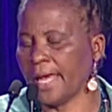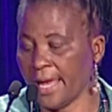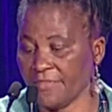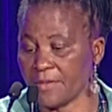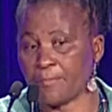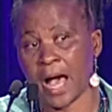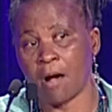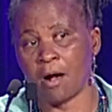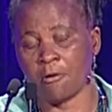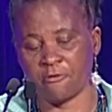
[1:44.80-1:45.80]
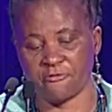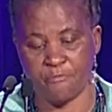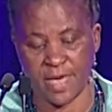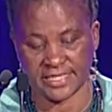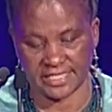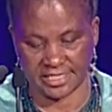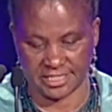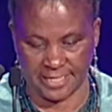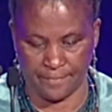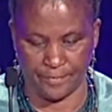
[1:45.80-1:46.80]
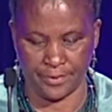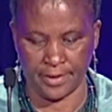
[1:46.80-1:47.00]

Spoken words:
And the power of mentorship,